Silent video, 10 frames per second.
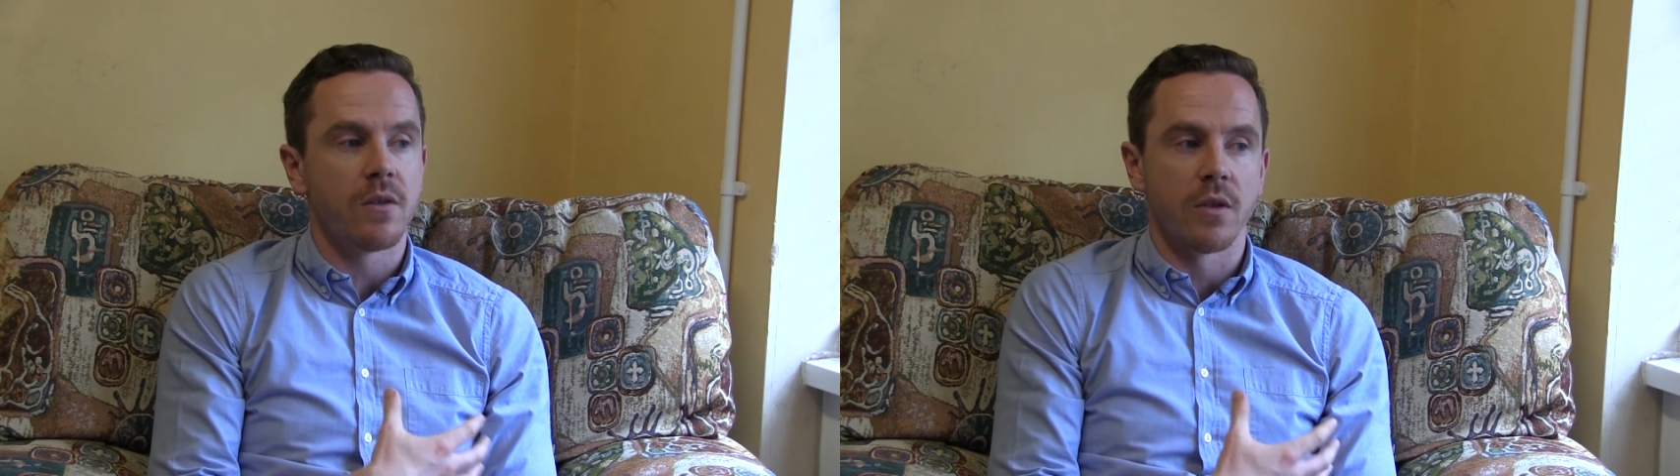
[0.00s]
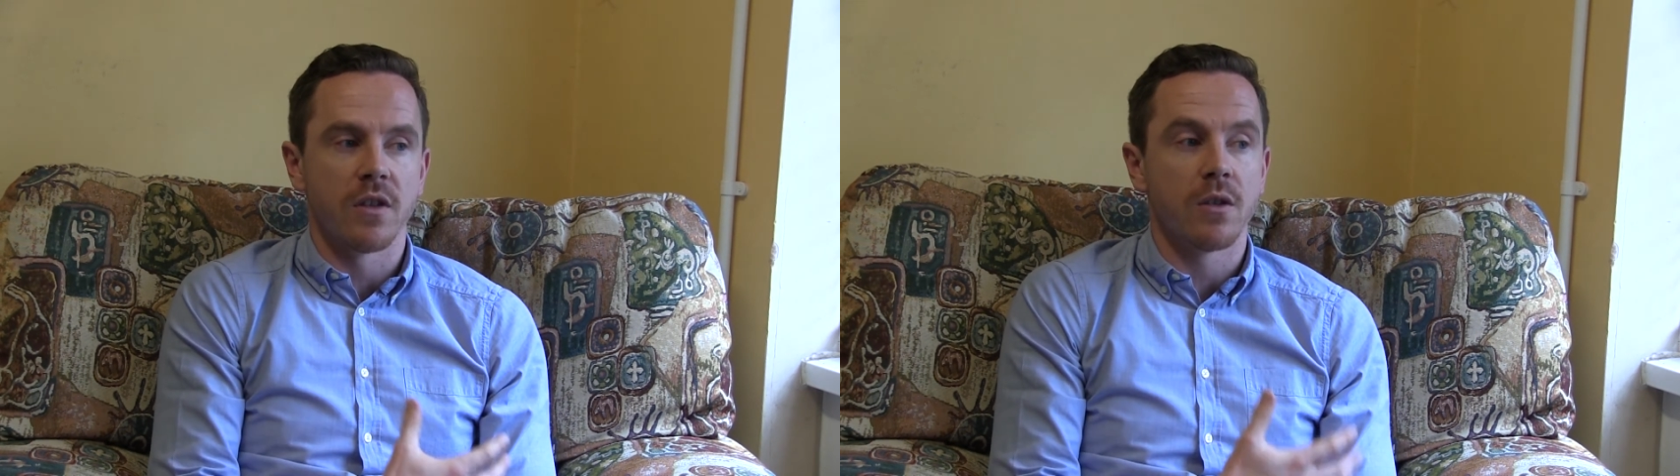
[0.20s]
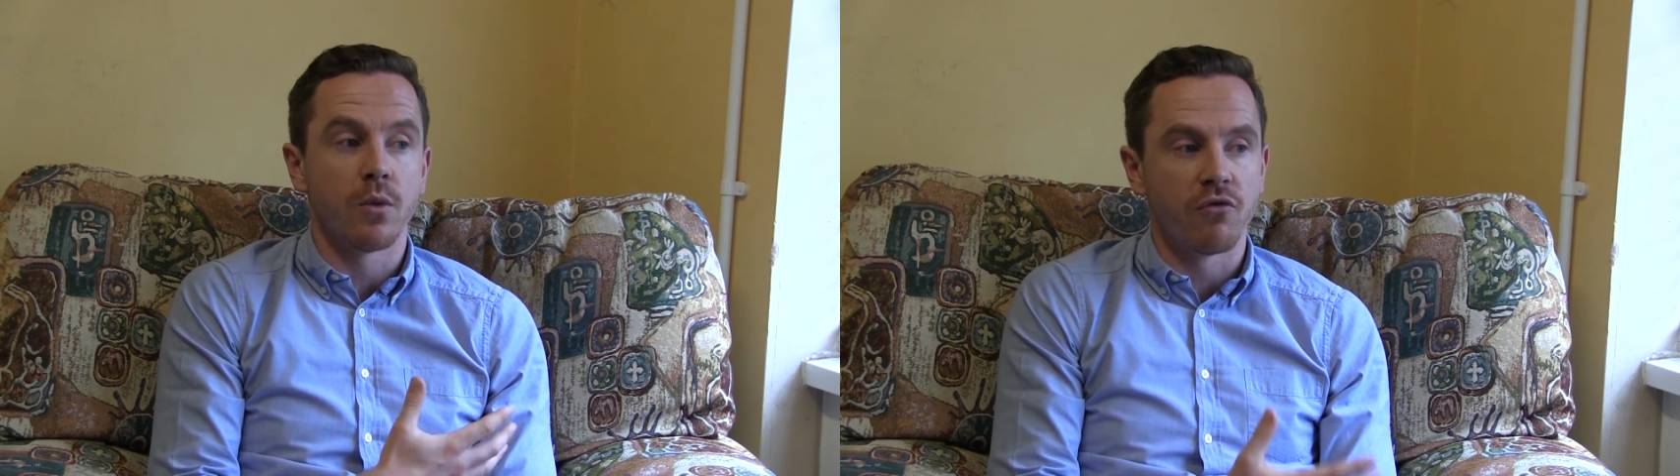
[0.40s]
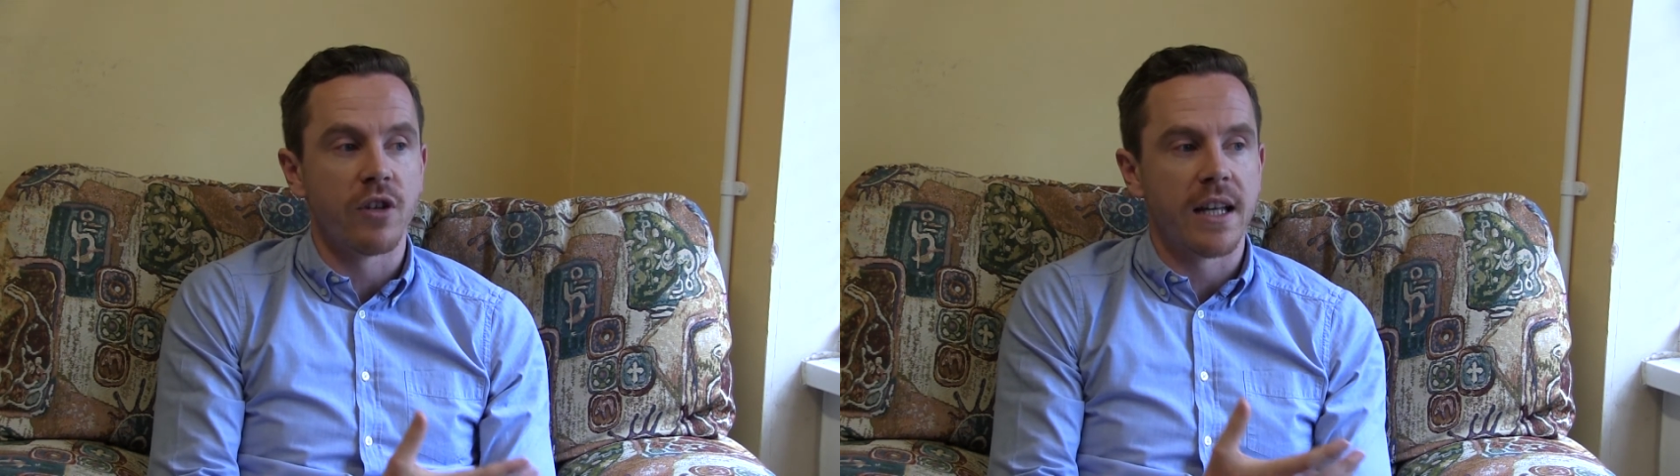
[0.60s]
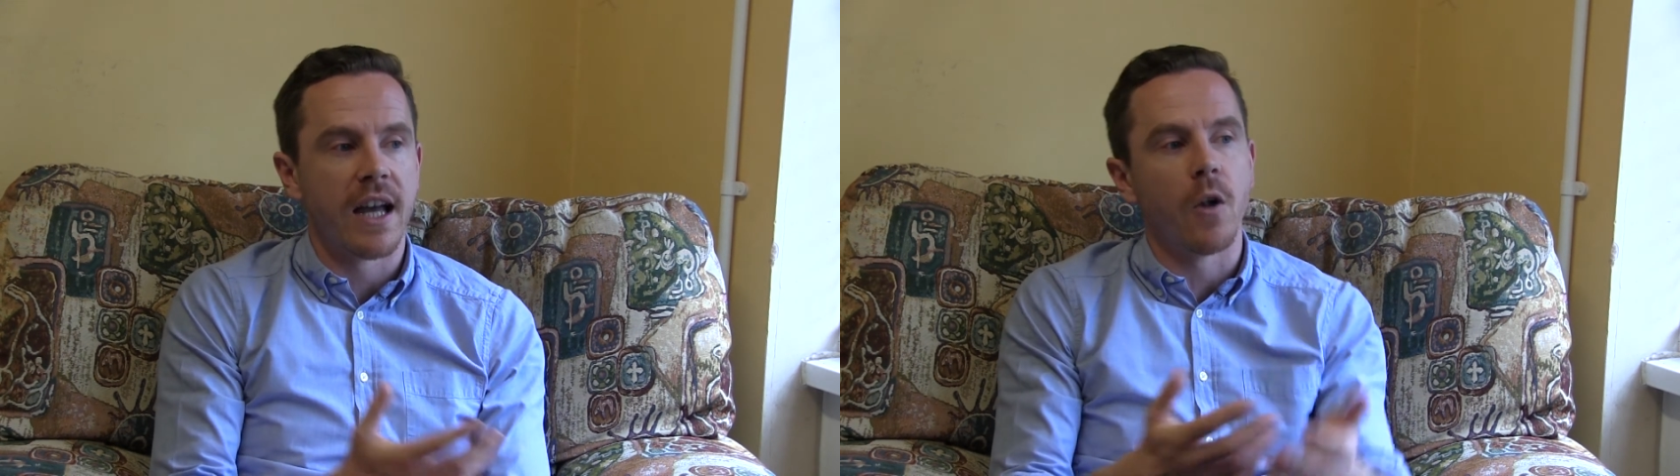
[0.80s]
to us that would
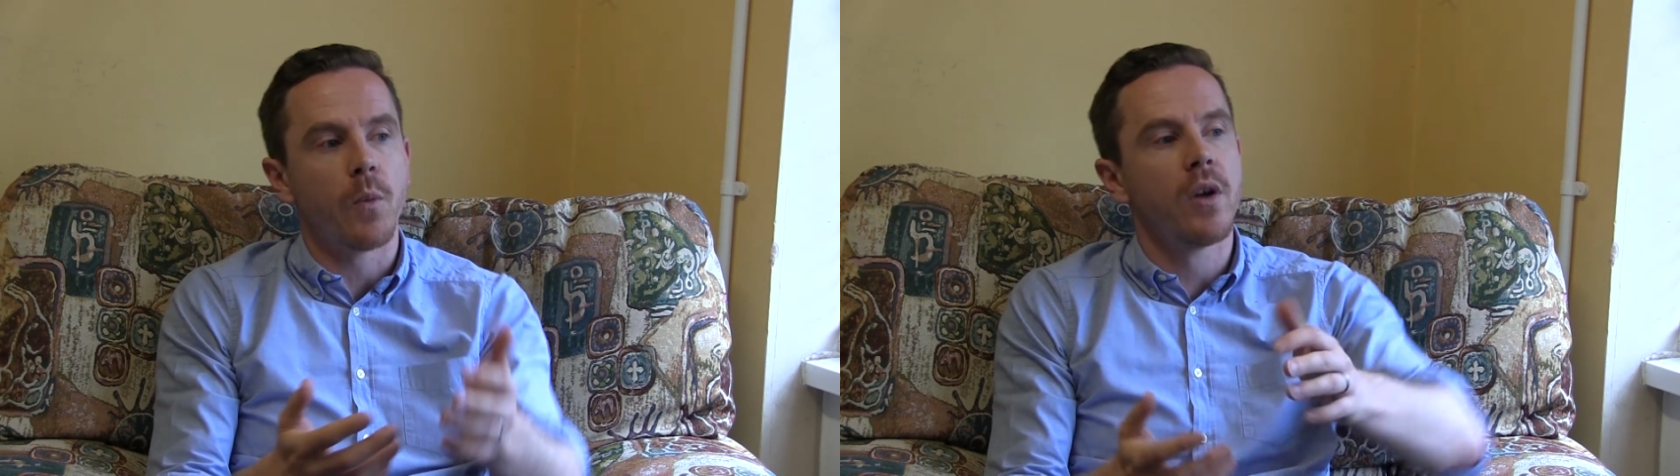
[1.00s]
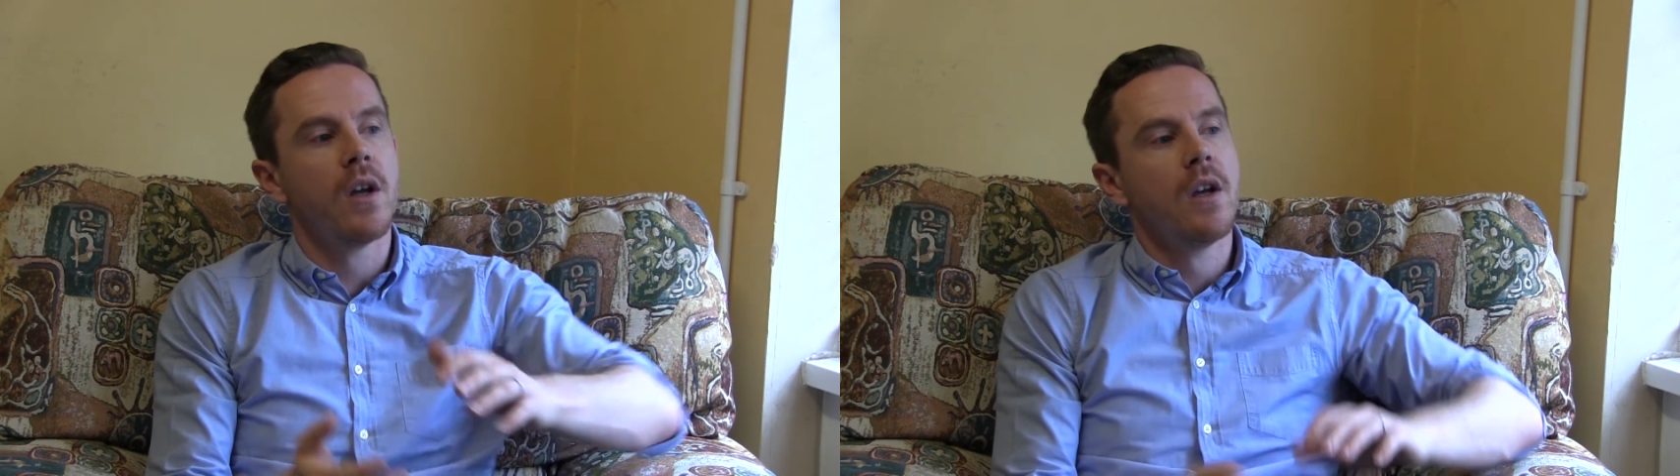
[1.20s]
really help.